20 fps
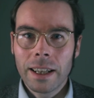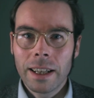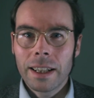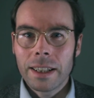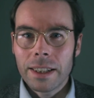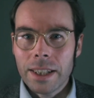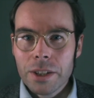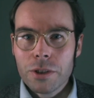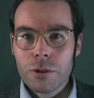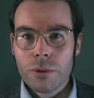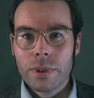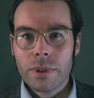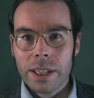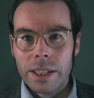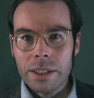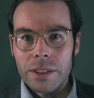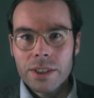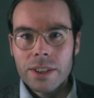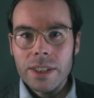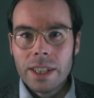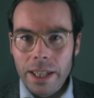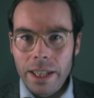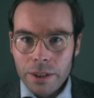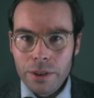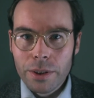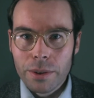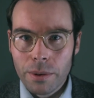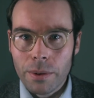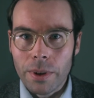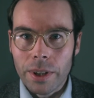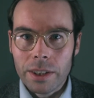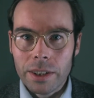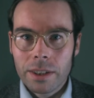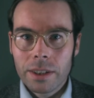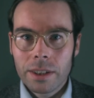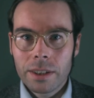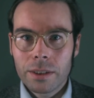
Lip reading: literally see through it